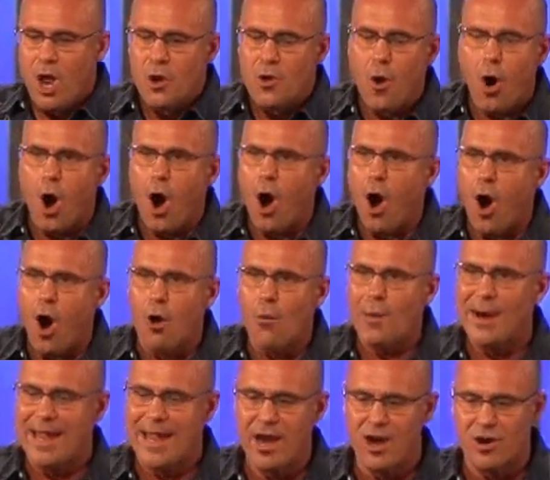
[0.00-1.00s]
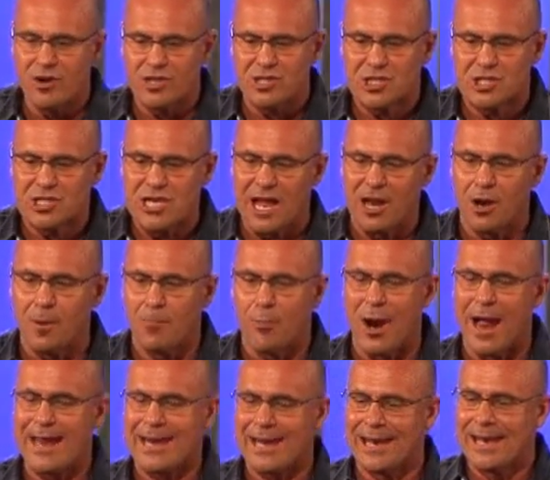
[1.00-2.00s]
Nor are we here to
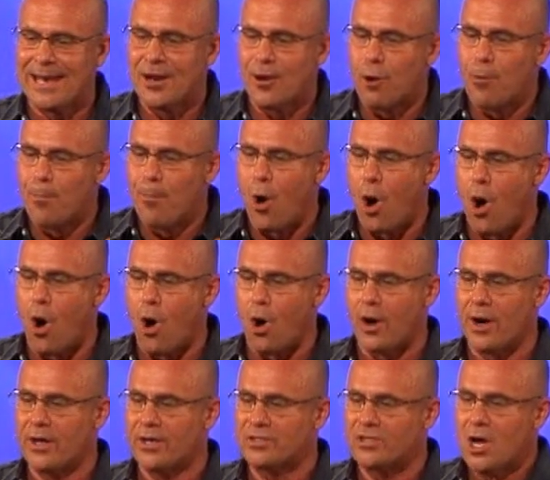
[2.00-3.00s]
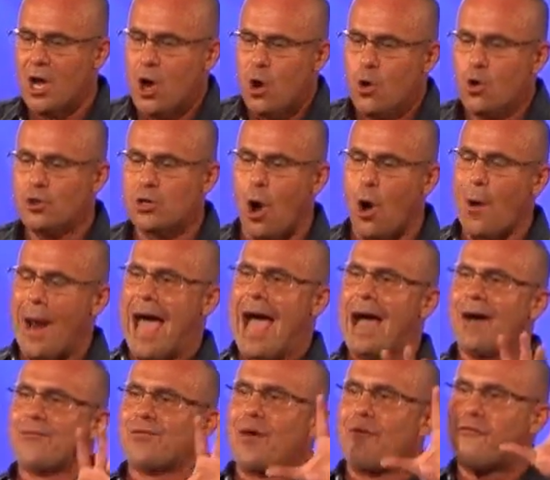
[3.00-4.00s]
celebrate little boys who don't
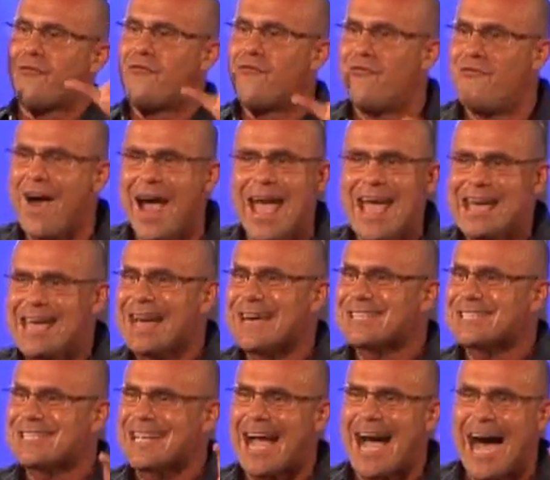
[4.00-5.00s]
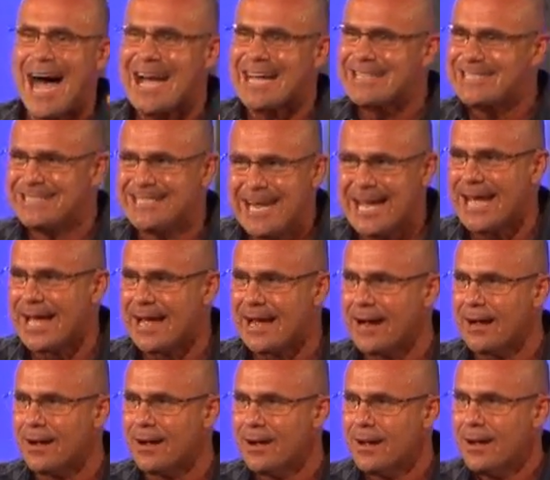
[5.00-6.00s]
have the vaguest
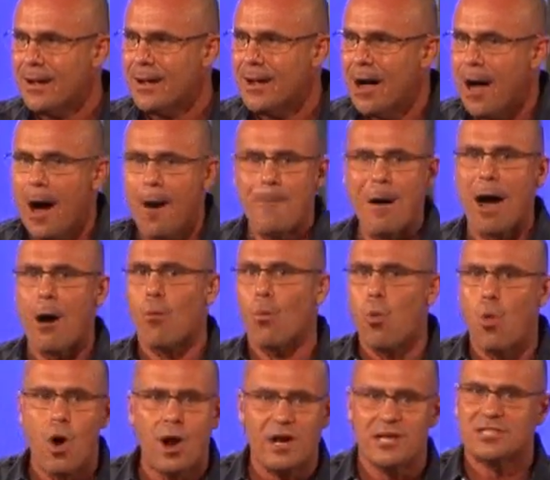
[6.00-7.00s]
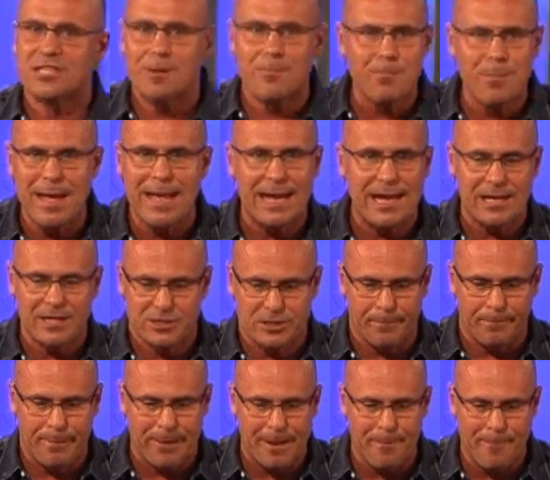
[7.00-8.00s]
idea about what does it mean
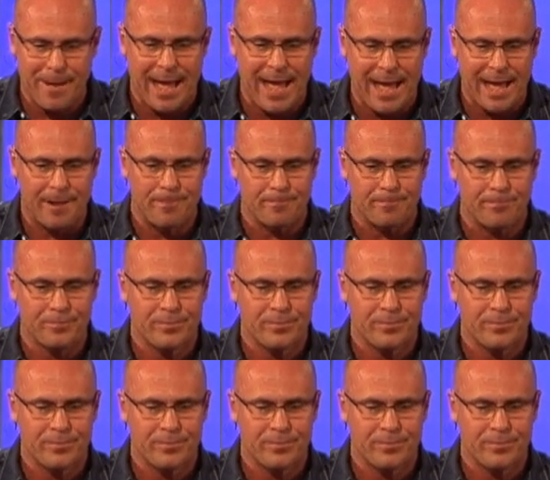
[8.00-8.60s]
to be a man.